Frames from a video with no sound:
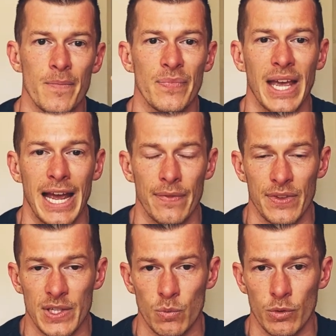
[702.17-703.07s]
And
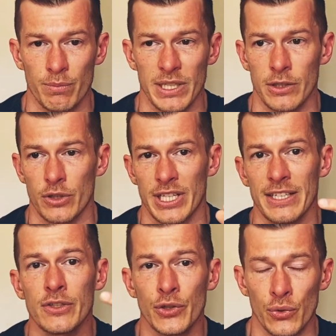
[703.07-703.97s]
this would be your day
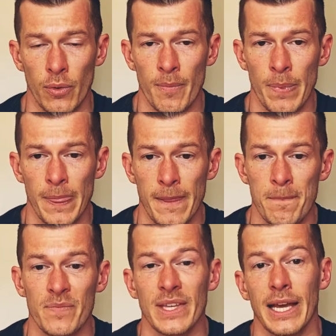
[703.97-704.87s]
2.
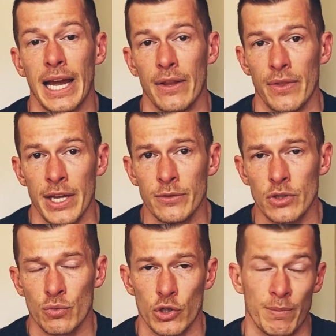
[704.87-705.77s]
And then you
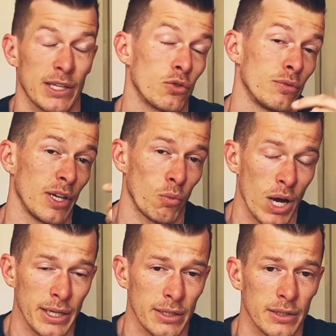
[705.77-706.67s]
switch back to day
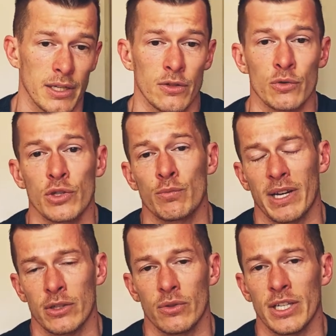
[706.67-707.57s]
1, and then you switch back
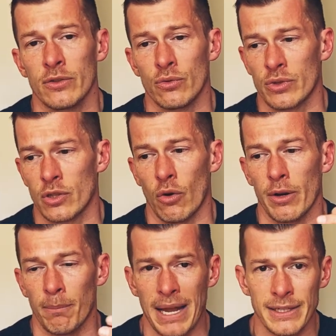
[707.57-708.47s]
to day 2. So on a
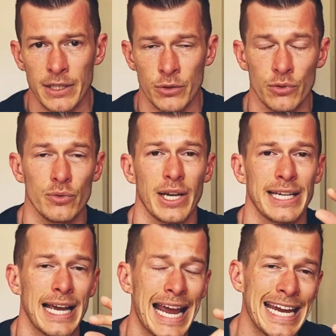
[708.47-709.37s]
Monday, you do day
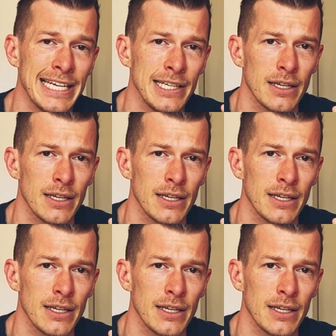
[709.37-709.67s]
A.